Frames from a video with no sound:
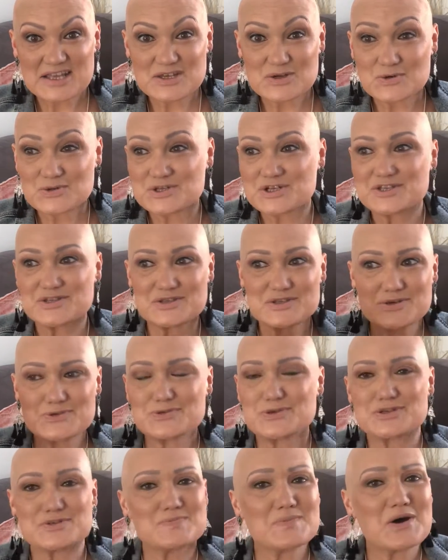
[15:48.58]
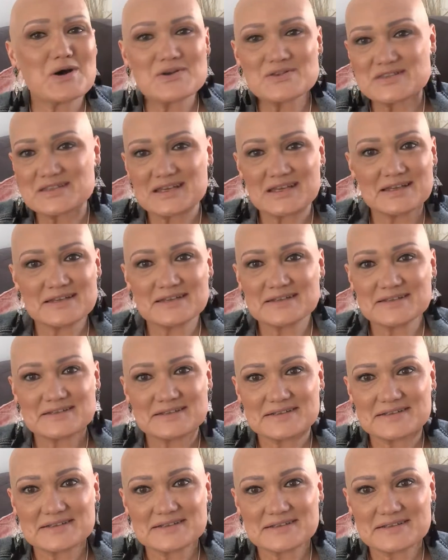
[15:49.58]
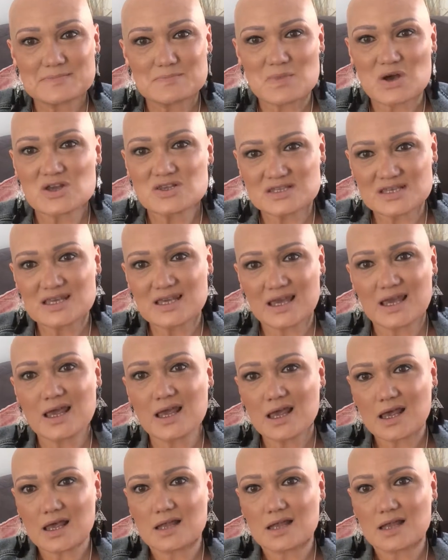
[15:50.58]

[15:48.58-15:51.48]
you're just masking it.